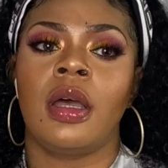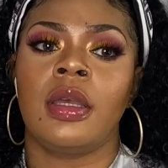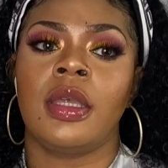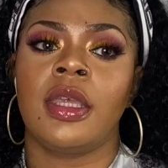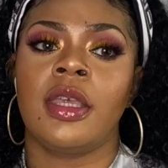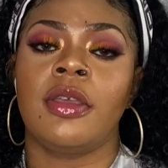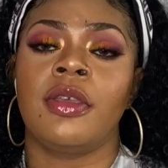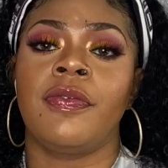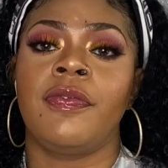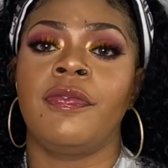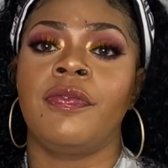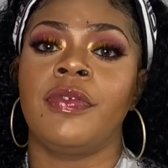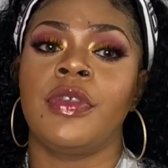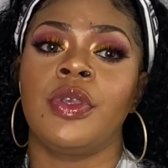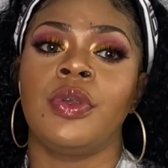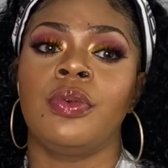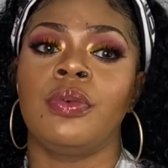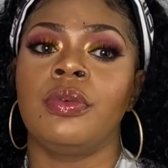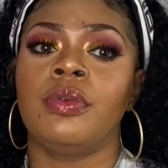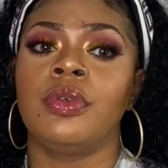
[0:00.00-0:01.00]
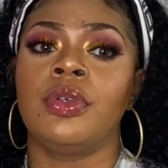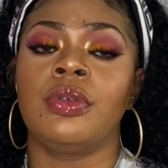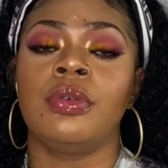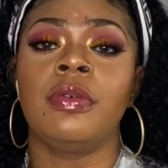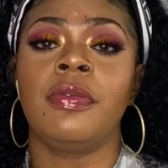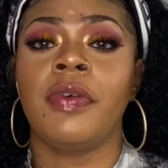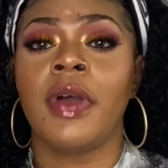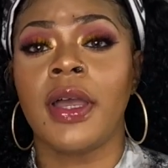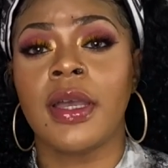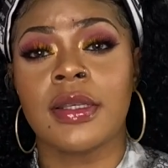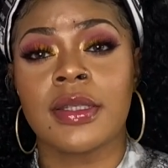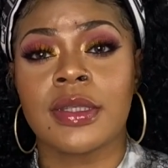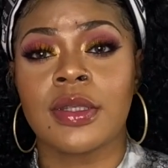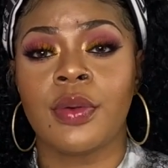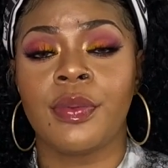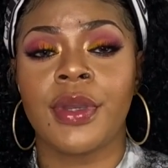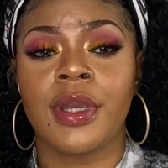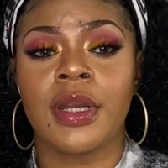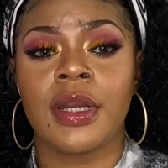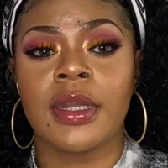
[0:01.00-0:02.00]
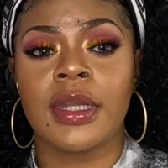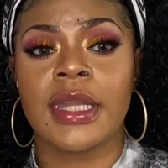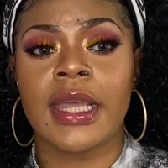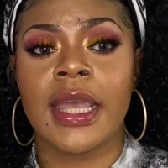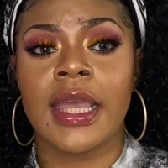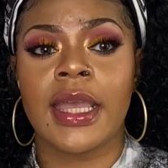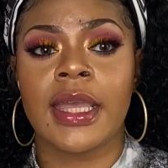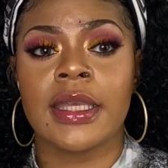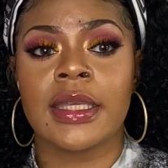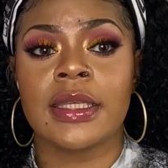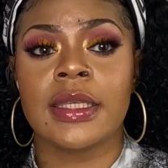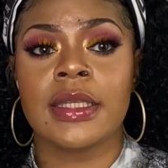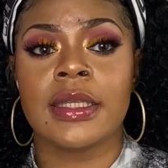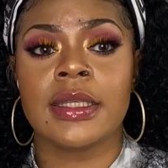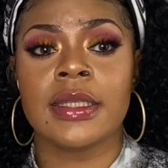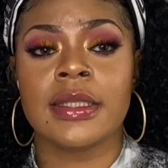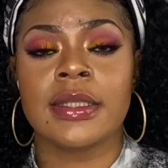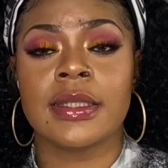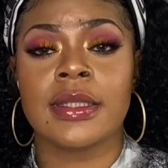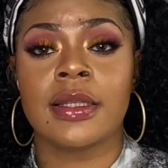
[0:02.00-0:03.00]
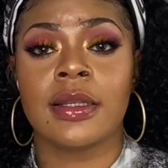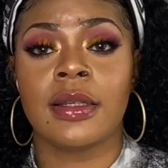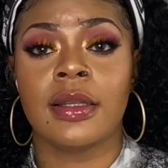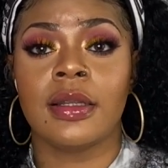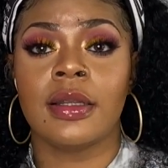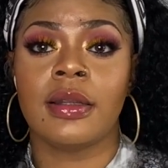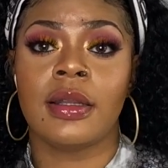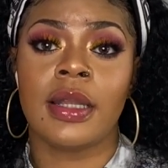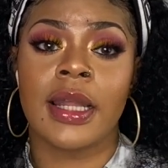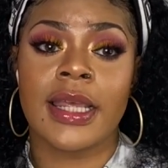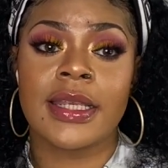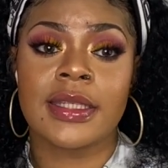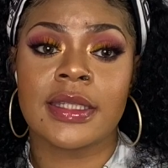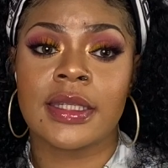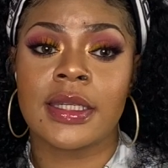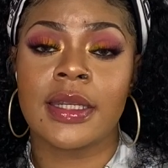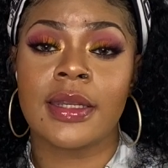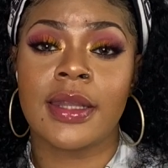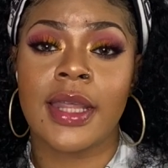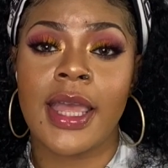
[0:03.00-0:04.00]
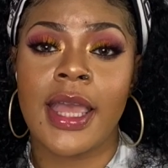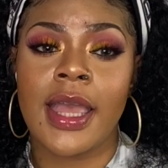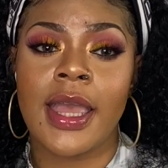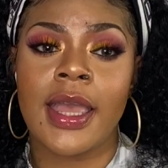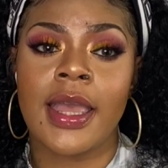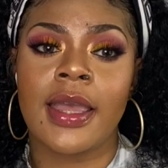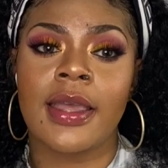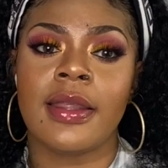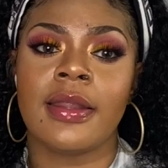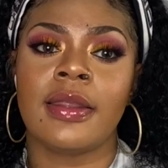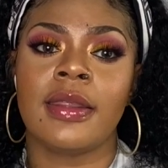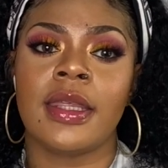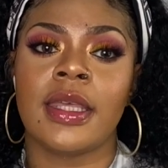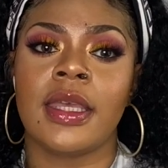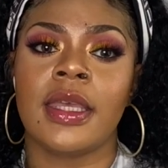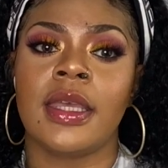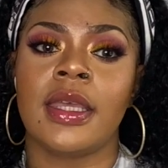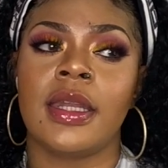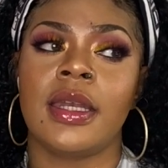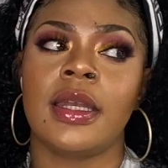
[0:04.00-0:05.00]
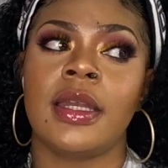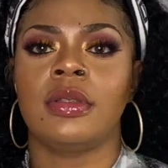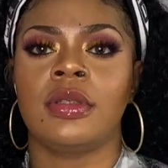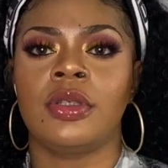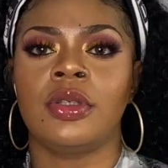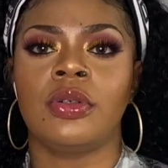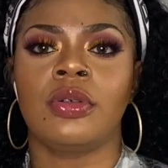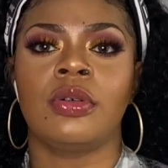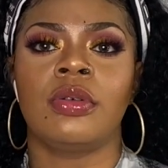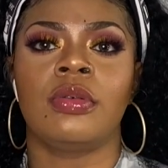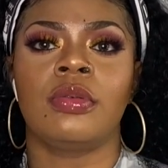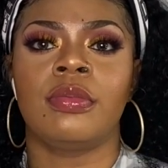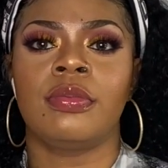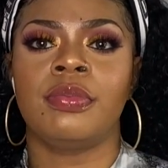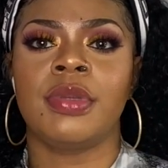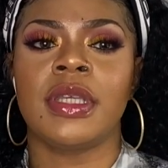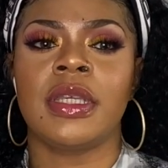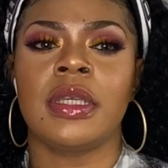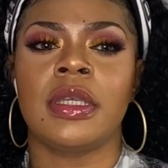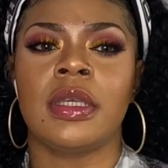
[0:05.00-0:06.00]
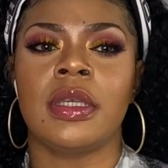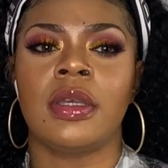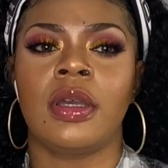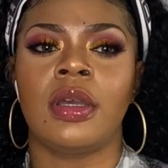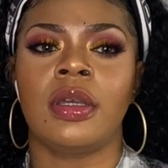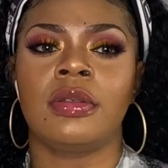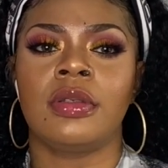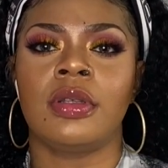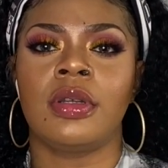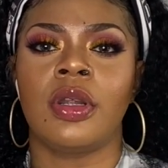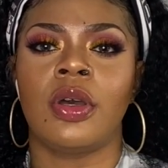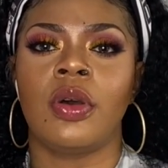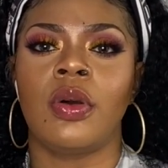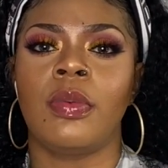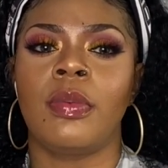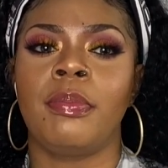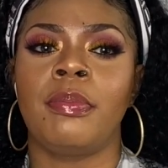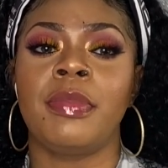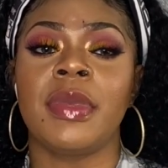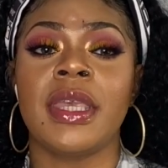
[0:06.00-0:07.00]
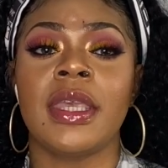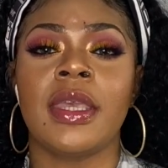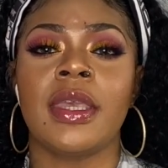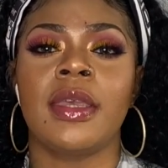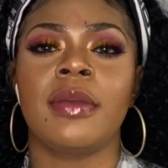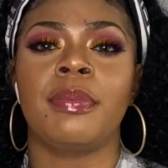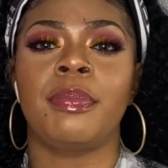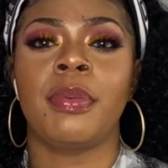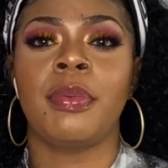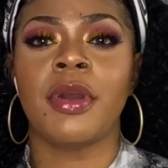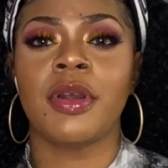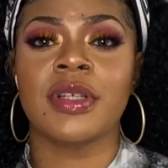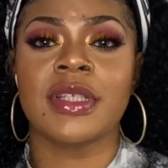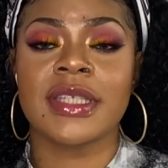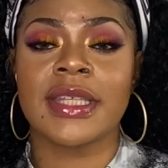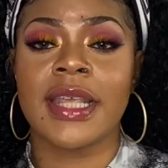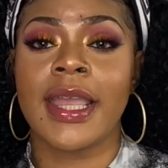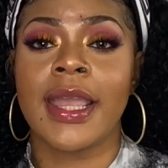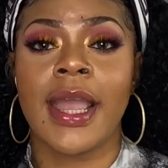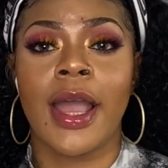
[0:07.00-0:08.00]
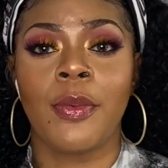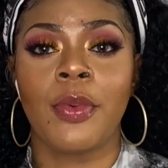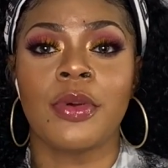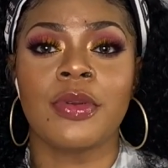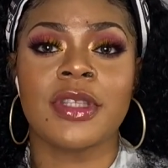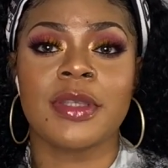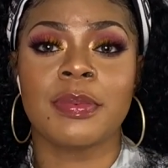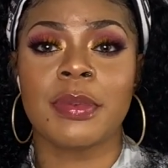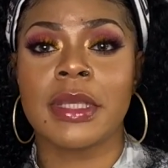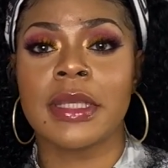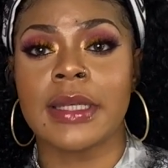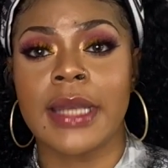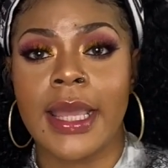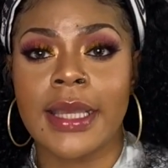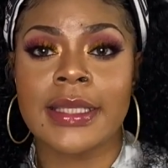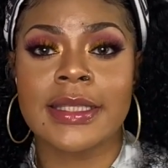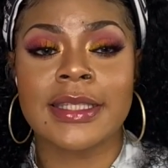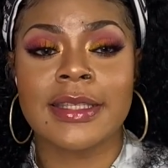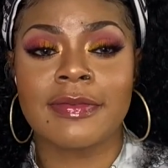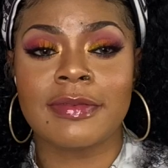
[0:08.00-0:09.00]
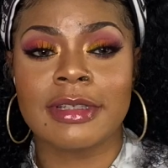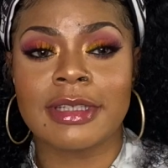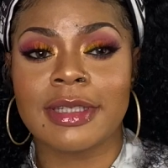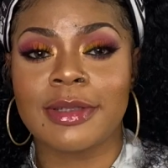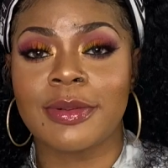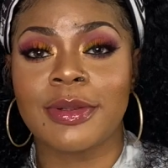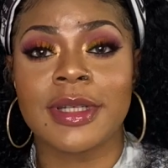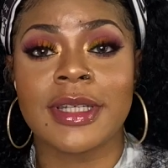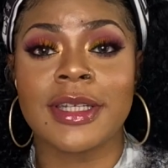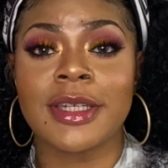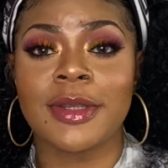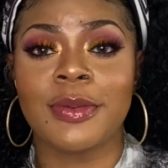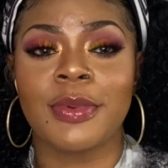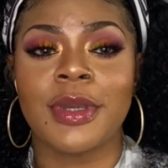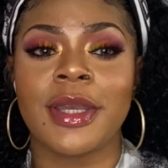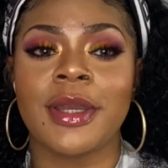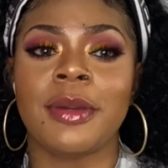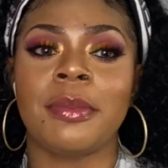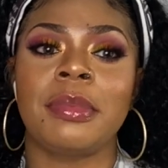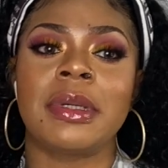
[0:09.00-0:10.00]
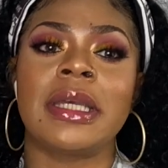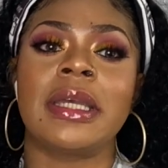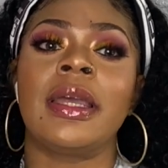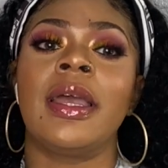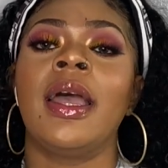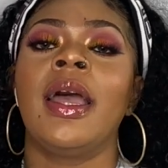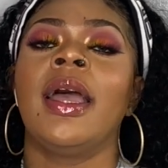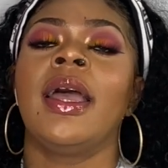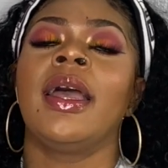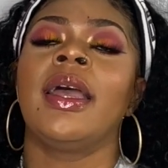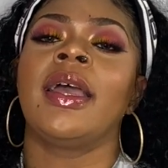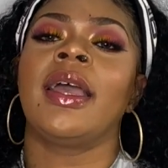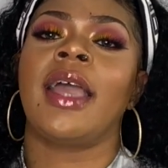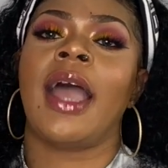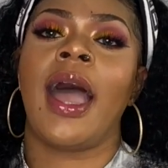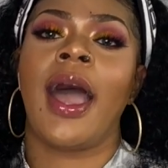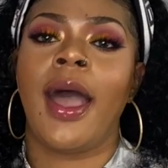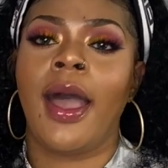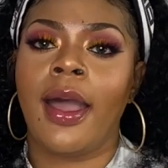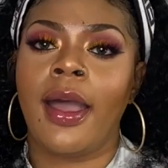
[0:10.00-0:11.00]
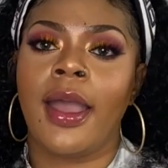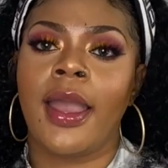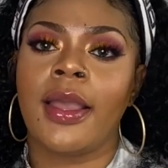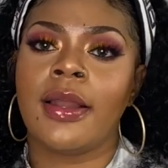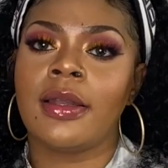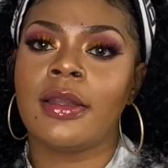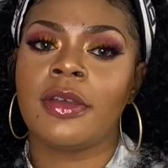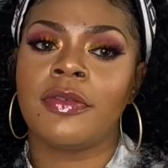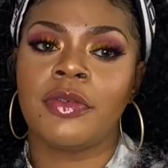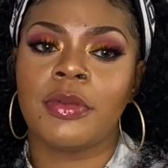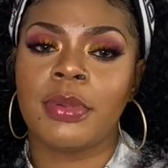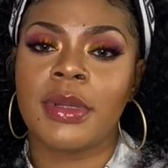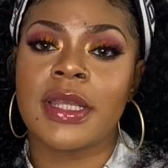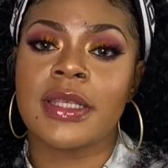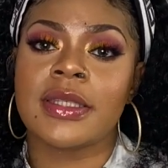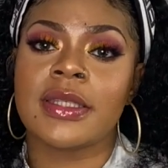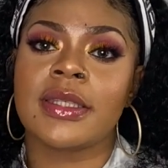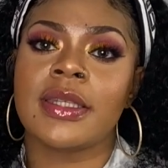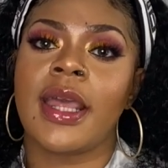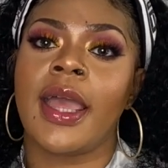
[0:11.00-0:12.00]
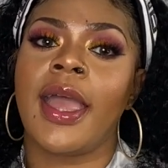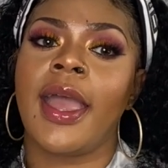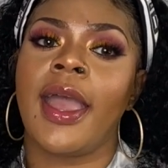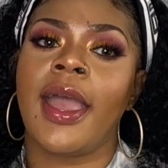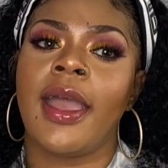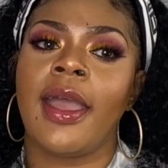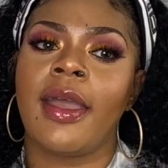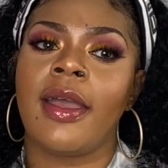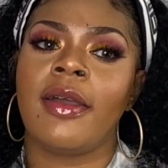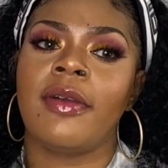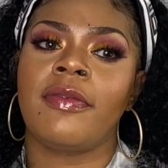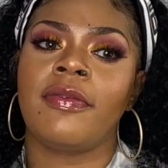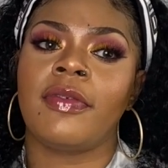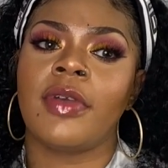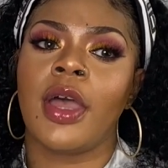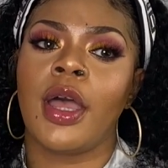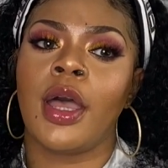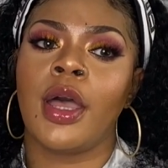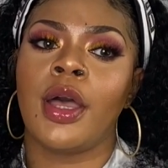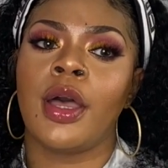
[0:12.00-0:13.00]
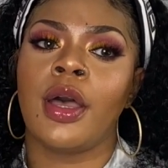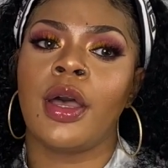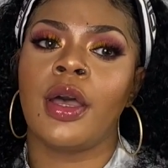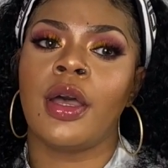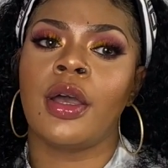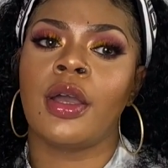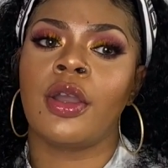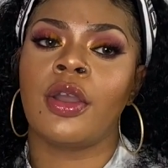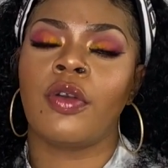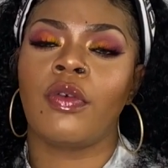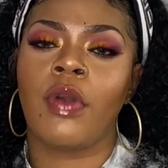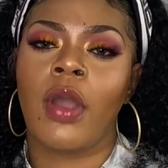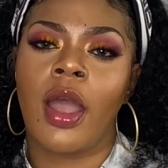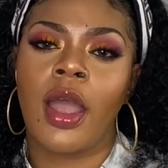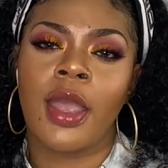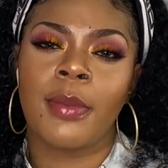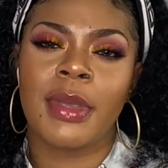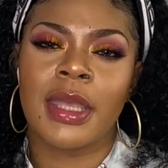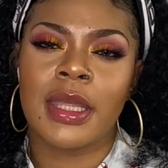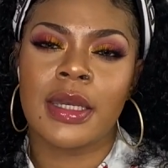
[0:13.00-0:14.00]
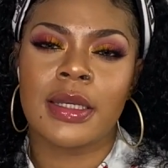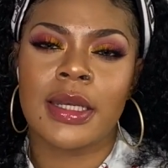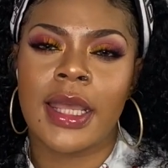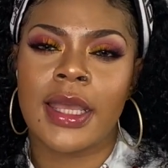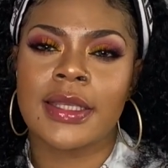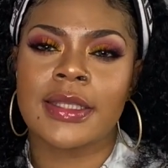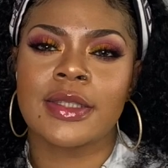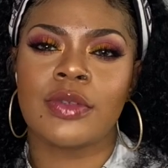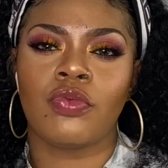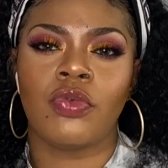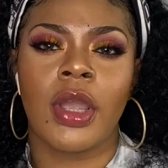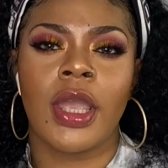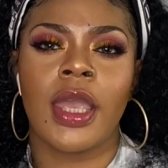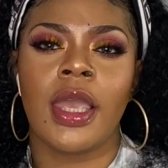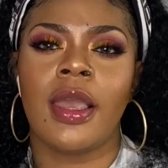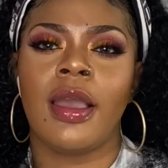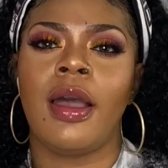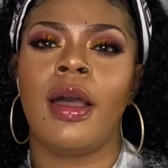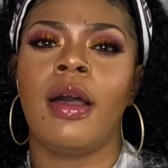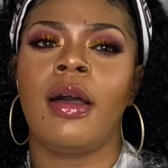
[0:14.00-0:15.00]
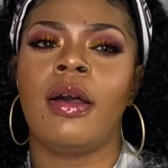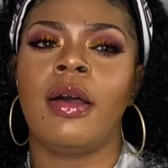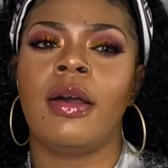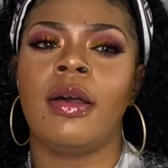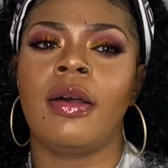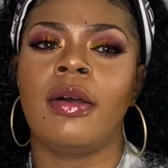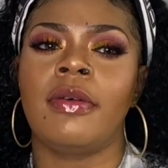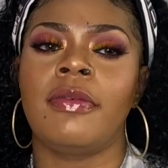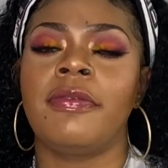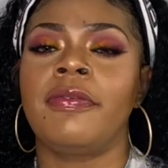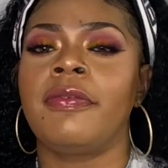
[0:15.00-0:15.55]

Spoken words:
If you do find somewhere that is less than that, then you'll be, me per se, I won't speak negatively on anywhere, but I look for places that have a crime index rate of